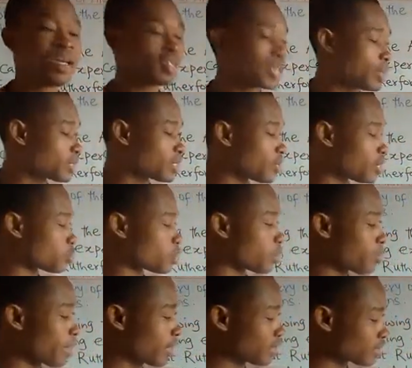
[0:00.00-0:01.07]
times 10 to
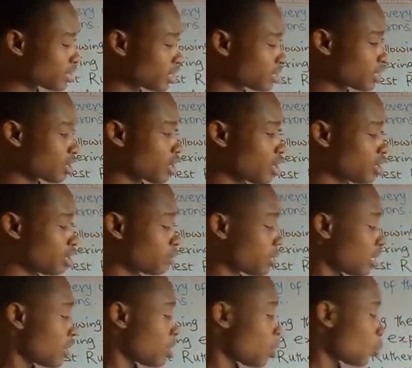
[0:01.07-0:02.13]
the 19 Coulomb.
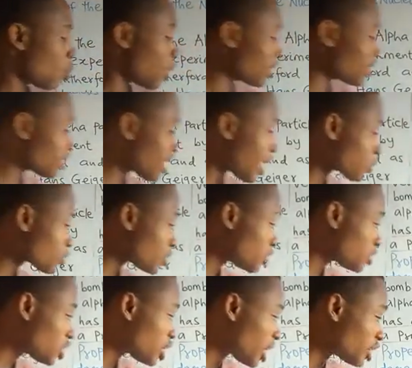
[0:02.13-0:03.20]
What is the
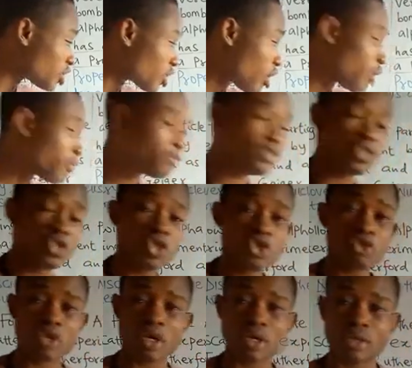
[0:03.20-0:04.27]
absolute charge of
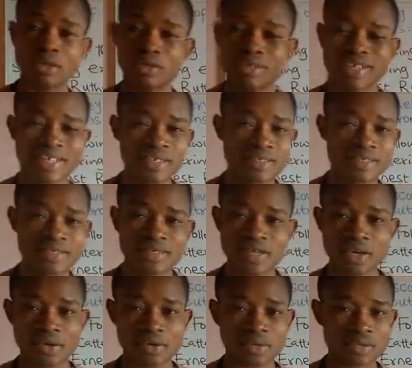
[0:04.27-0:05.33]
neutron? It's
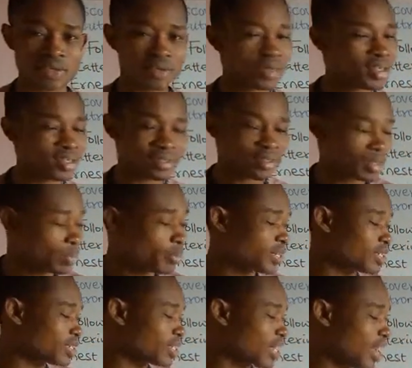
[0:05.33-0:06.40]
zero. It simply
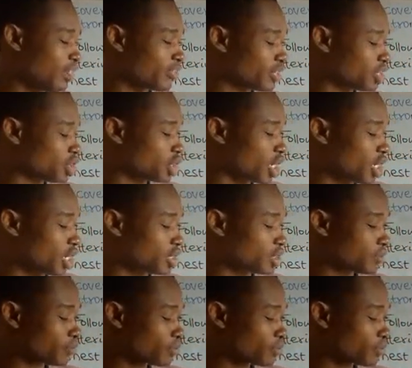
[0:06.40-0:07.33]
does not have any charge.